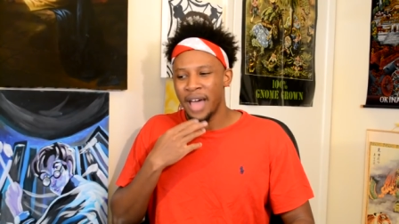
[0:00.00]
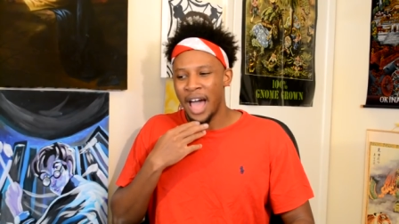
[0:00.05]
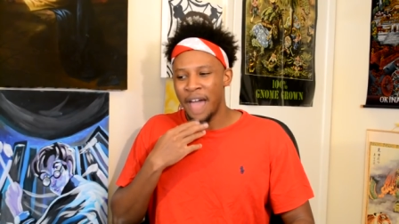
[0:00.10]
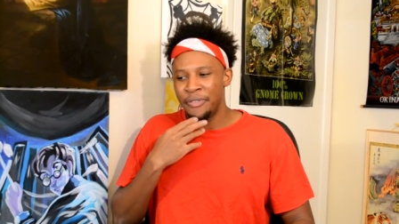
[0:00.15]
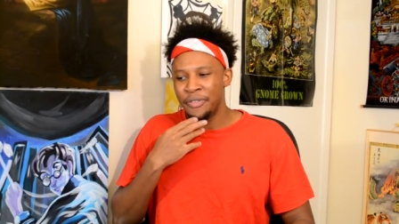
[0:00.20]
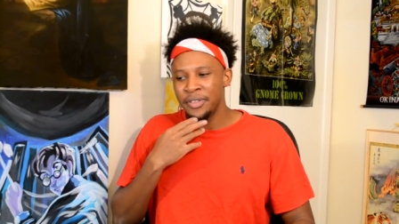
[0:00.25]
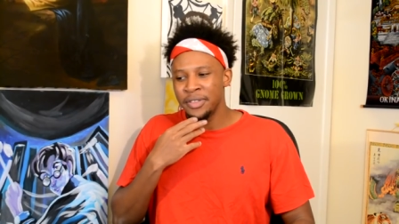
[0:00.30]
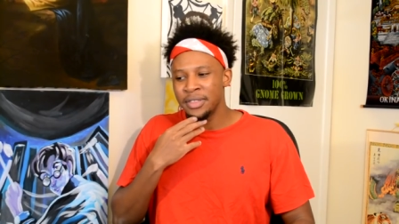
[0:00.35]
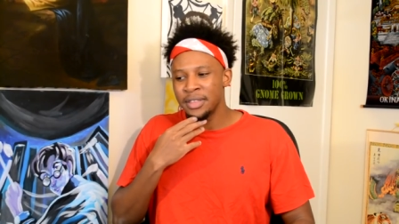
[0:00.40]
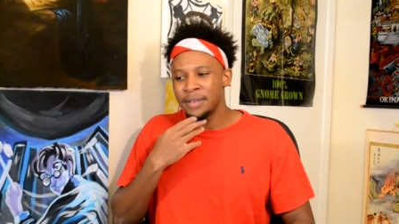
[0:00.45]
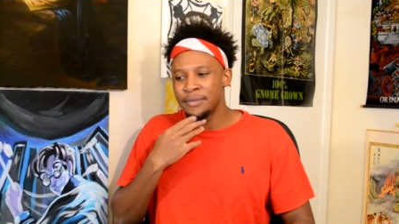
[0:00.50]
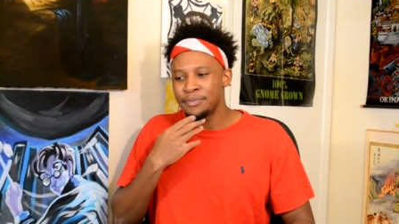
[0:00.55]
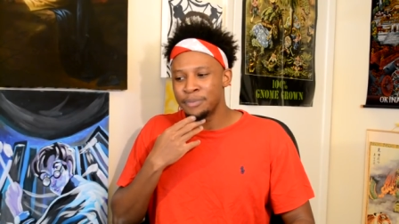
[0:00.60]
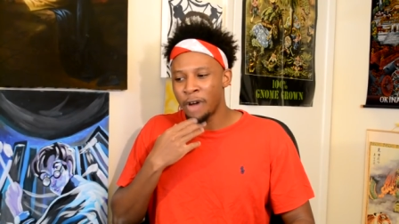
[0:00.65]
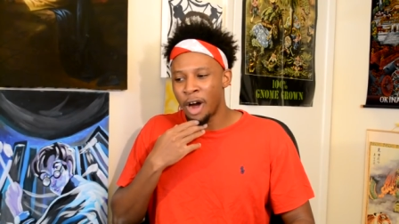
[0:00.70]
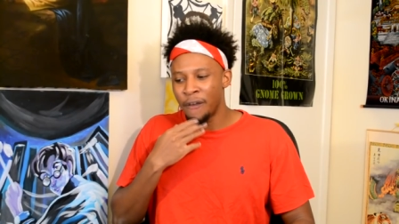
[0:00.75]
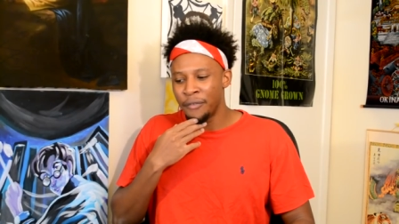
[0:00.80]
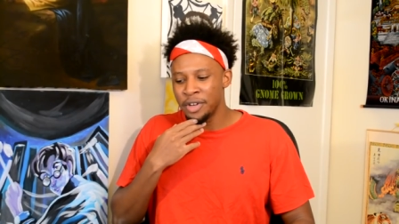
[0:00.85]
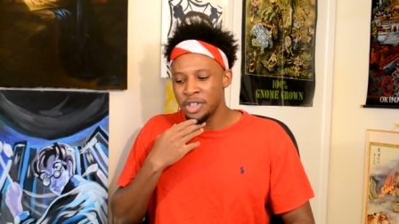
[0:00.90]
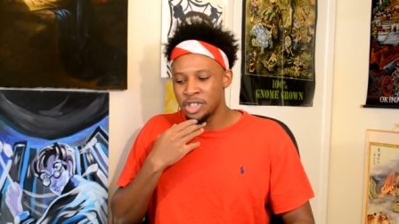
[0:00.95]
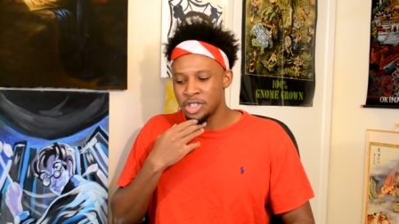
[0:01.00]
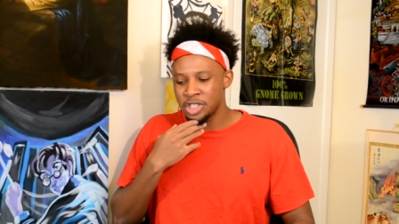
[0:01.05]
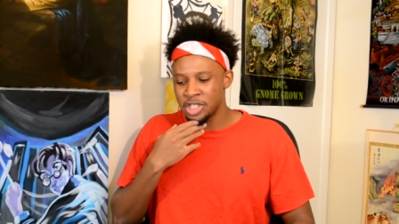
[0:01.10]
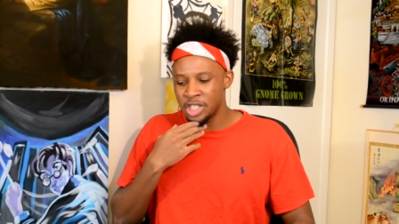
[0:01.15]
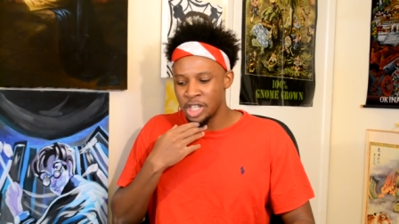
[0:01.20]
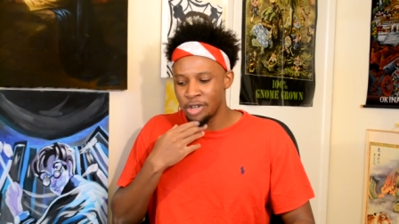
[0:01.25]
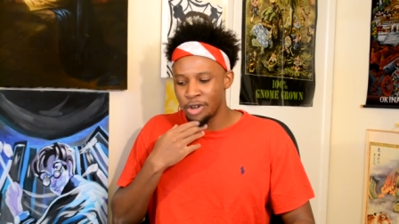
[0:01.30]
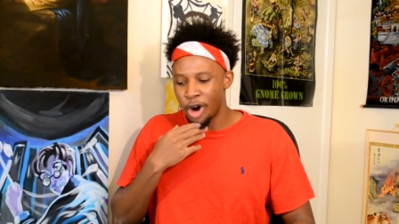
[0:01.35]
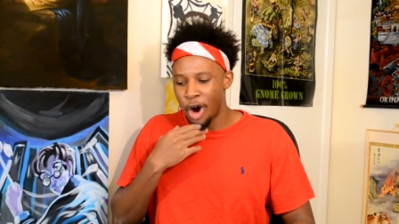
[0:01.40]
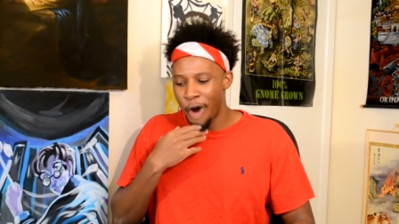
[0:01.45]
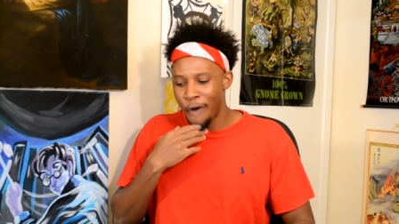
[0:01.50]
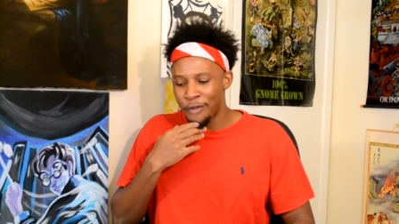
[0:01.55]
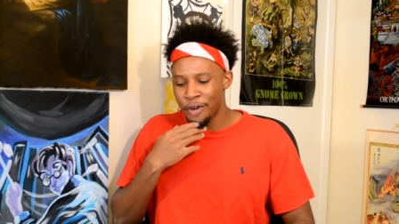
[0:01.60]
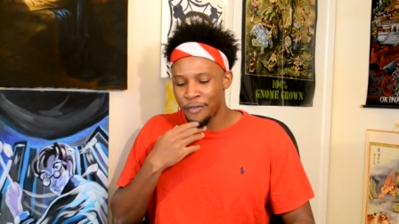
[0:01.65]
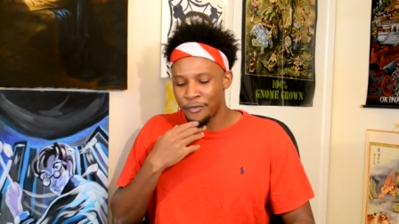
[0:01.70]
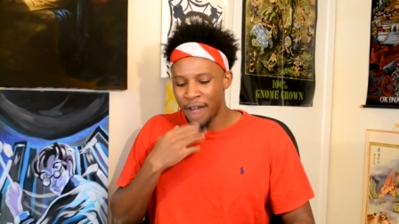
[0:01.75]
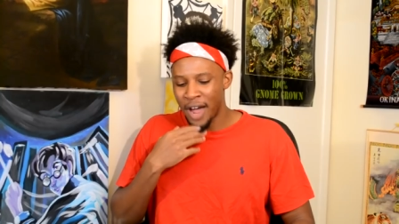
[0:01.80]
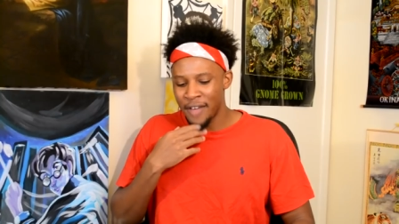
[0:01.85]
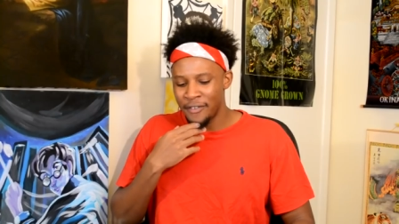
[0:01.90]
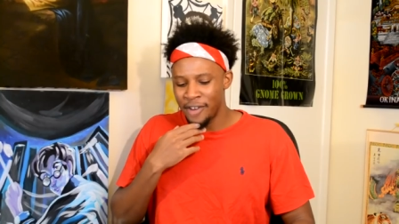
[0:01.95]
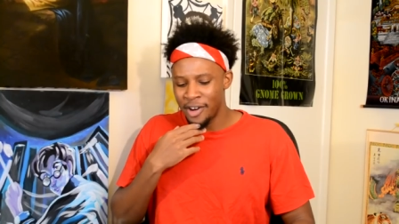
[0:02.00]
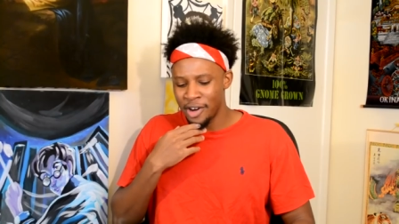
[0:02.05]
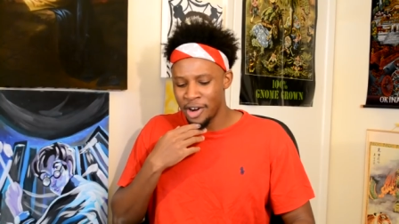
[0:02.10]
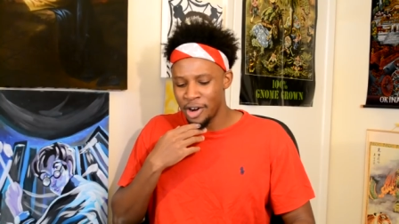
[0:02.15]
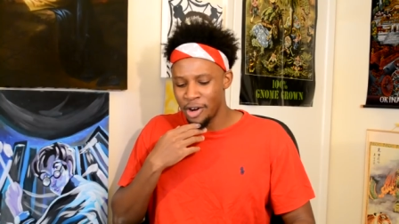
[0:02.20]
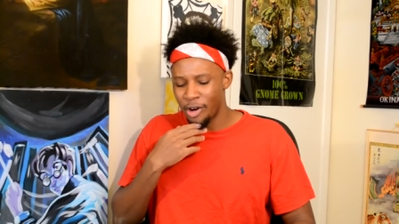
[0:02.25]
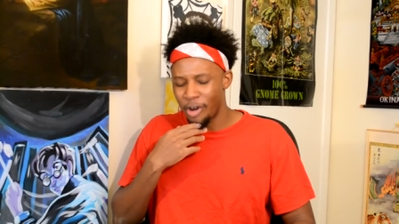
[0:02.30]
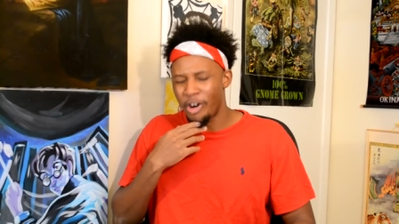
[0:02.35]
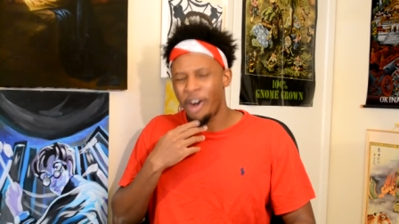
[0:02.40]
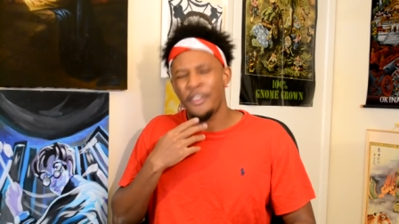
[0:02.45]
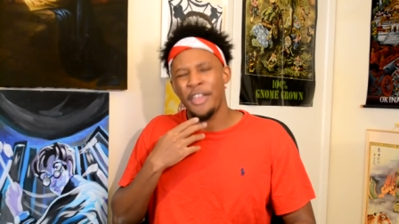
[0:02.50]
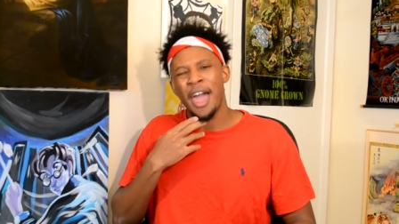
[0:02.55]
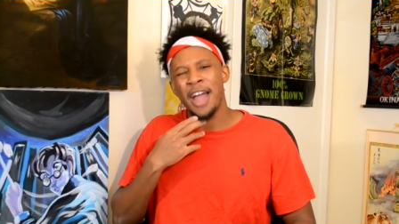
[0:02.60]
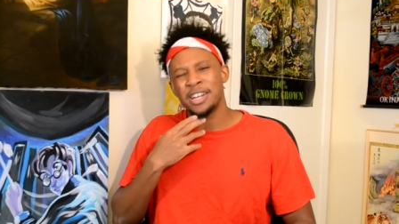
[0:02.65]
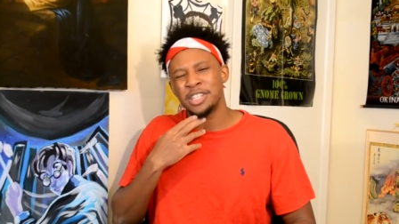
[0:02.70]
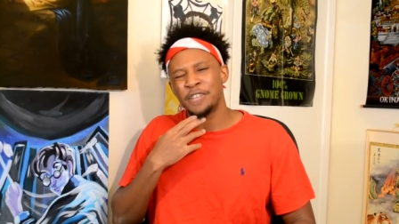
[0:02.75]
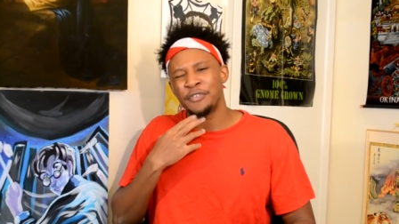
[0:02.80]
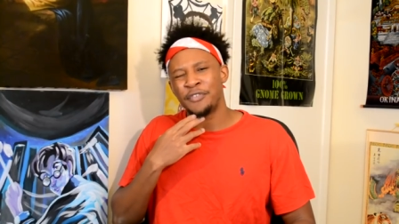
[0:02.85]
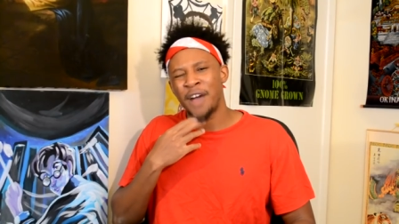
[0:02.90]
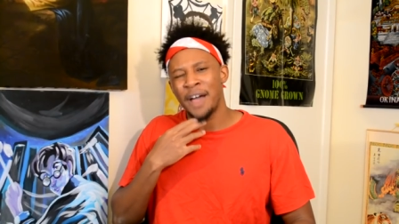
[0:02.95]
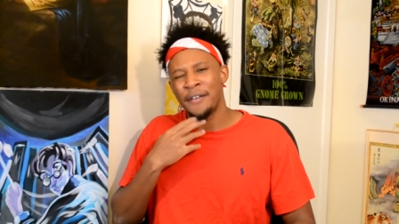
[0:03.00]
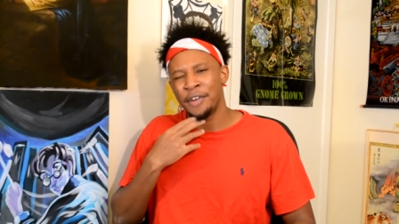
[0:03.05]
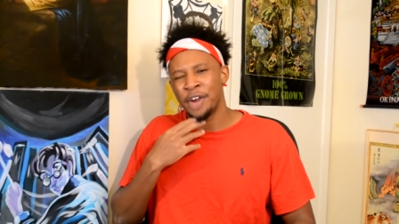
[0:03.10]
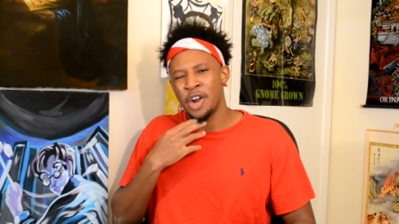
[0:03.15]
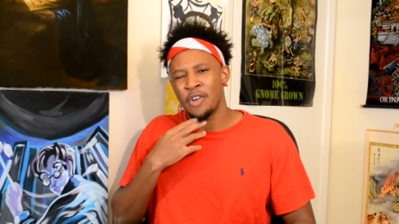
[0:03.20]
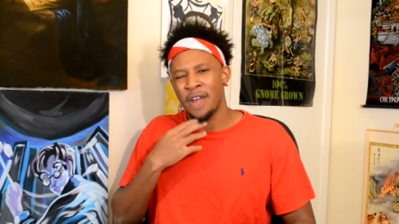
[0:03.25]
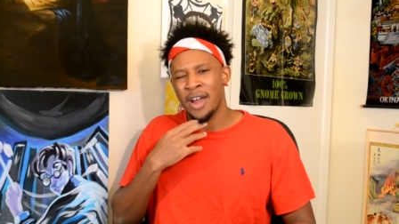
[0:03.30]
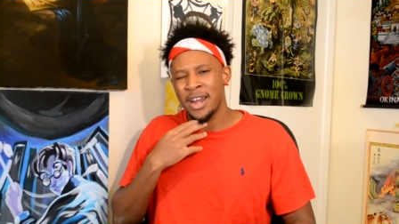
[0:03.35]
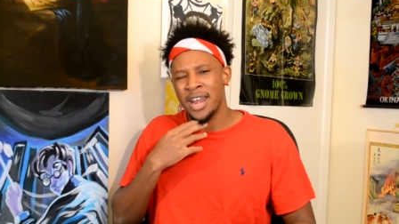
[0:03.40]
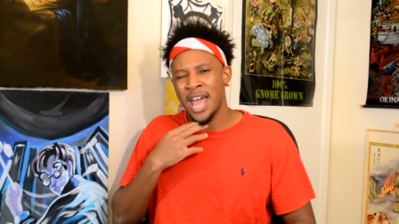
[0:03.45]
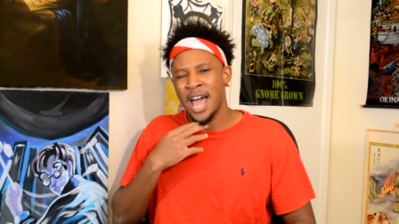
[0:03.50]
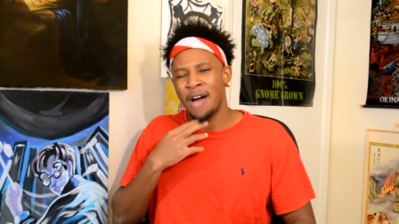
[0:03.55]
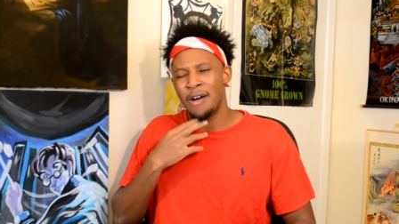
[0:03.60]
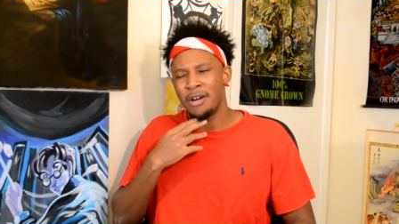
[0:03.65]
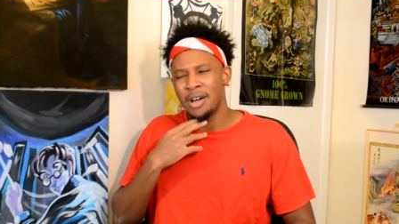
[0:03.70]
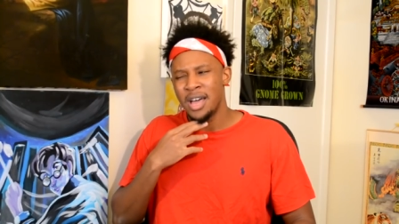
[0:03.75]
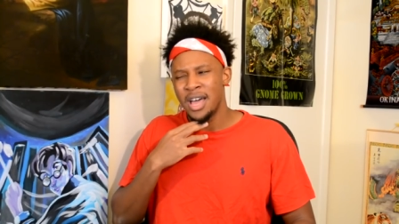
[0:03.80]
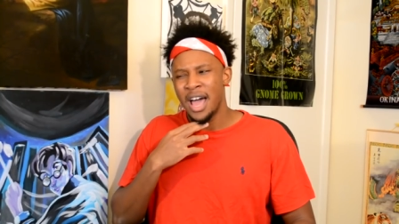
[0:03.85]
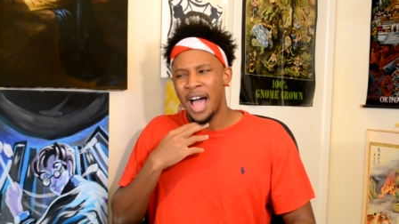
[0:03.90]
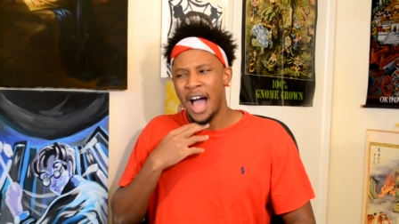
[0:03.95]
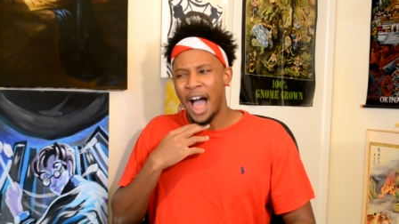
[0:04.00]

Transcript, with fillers: I think the Dolphins are still over 500, or they're actually 500 right now.